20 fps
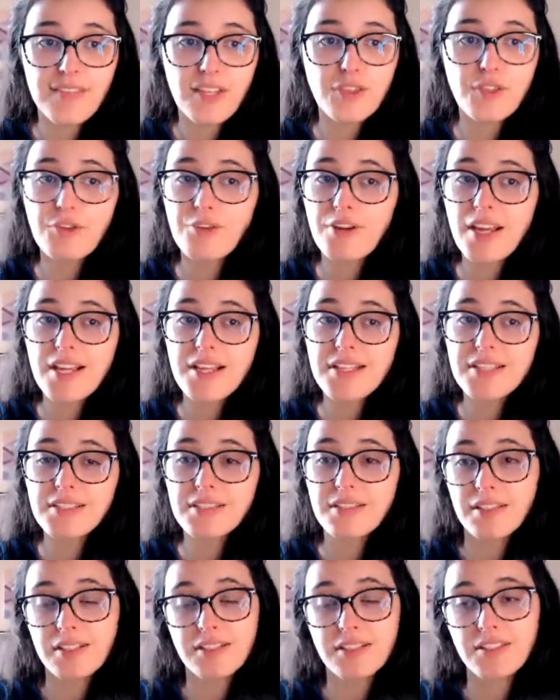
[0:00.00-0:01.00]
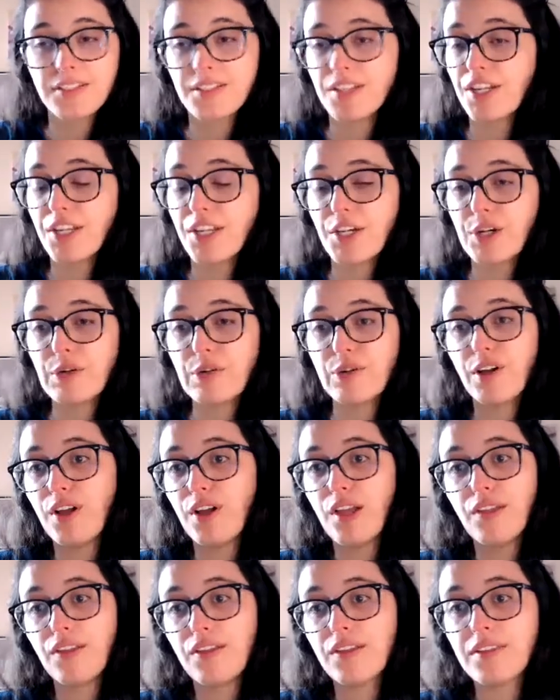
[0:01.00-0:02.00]
The rest is, you know,
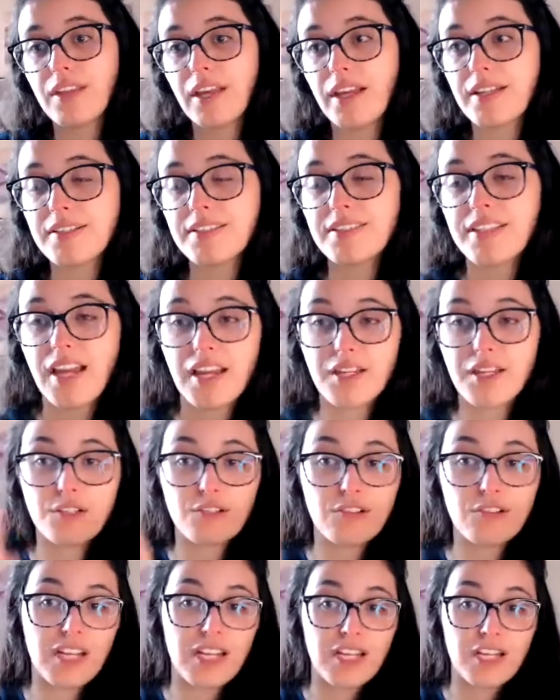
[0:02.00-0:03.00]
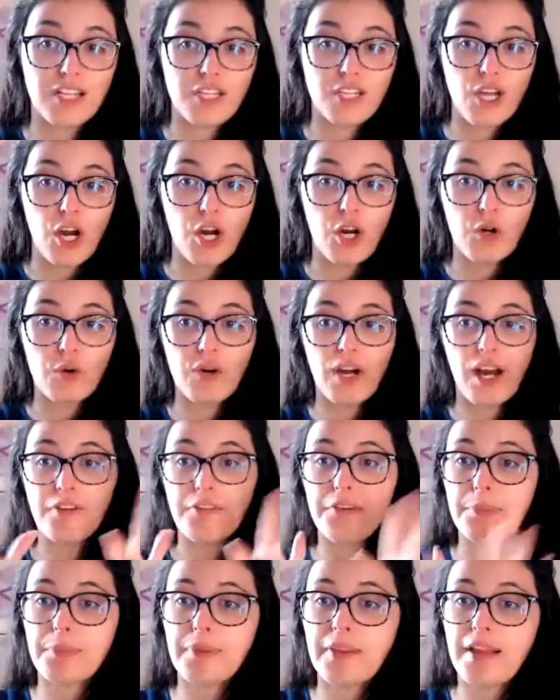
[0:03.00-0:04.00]
all the things that you already know how
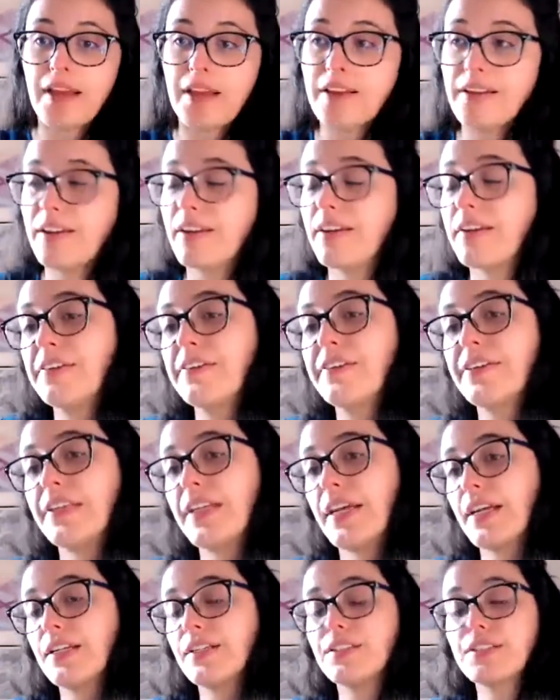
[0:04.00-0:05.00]
to plan and everything.